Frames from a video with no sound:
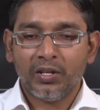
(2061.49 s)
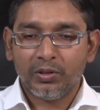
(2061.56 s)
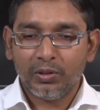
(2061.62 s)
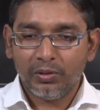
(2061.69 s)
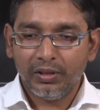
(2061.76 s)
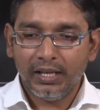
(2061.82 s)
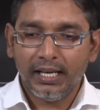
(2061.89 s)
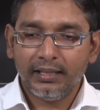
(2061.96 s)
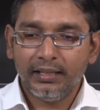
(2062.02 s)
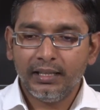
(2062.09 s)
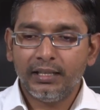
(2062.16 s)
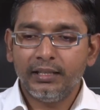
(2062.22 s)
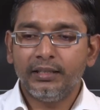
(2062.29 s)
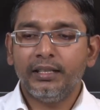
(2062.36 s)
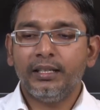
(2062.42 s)
So, like
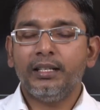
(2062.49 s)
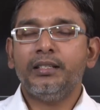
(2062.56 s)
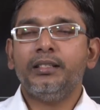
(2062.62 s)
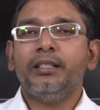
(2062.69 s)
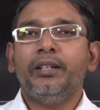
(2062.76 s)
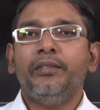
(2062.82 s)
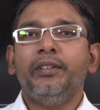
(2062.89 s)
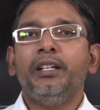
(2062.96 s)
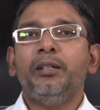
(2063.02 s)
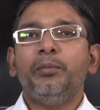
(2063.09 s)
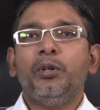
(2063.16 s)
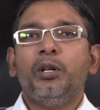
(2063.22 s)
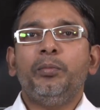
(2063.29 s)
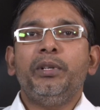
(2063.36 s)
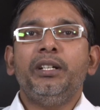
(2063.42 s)
that there are several
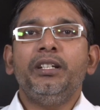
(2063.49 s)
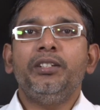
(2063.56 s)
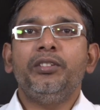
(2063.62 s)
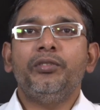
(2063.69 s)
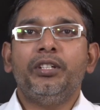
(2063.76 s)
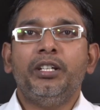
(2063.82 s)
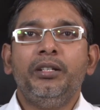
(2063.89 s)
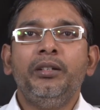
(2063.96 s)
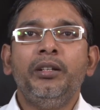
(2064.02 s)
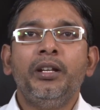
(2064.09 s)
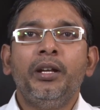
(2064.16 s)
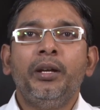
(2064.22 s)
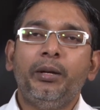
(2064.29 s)
properties you can